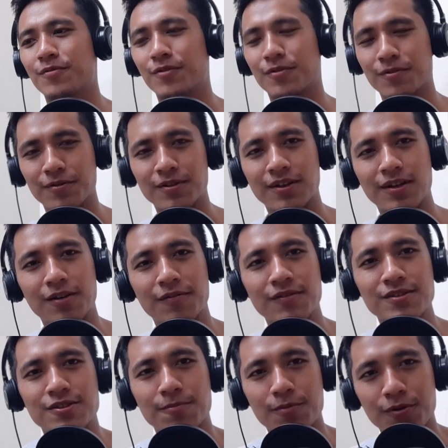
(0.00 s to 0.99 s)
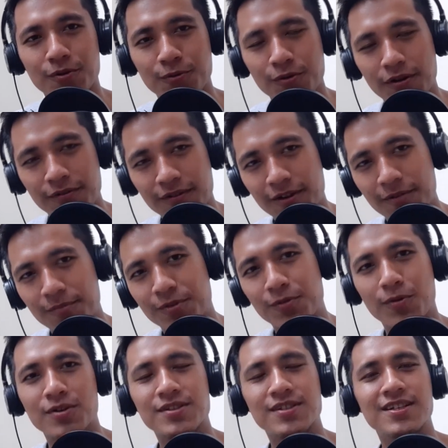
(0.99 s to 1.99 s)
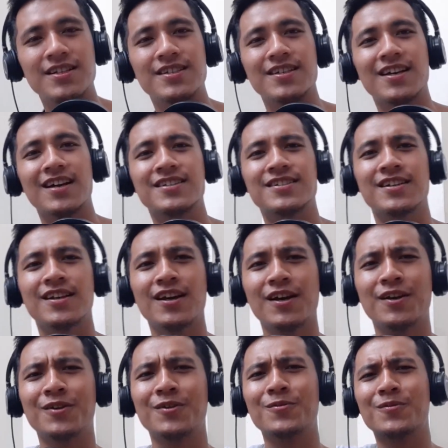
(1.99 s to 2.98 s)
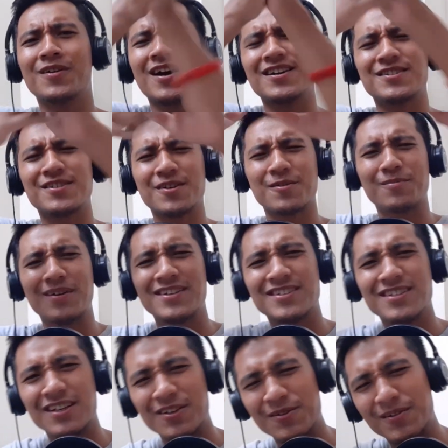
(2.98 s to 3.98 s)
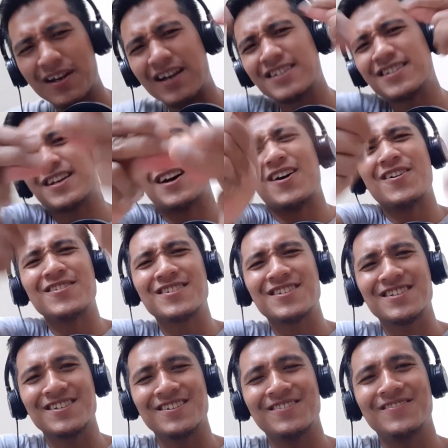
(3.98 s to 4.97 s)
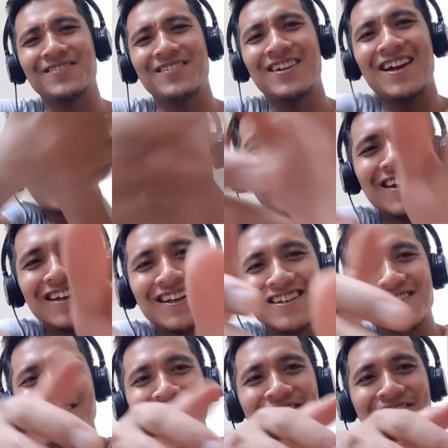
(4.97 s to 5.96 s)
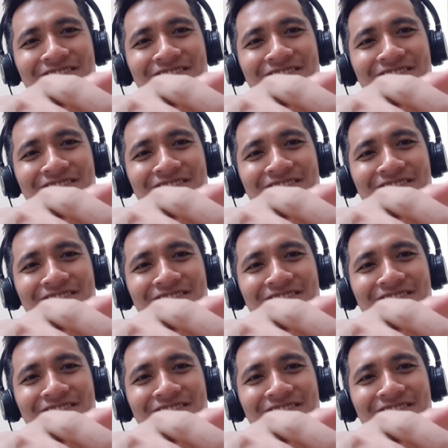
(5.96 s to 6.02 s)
for all the love and support who have come to watch this reaction. You guys are amazing. You guys are awesome. Hey, let's go.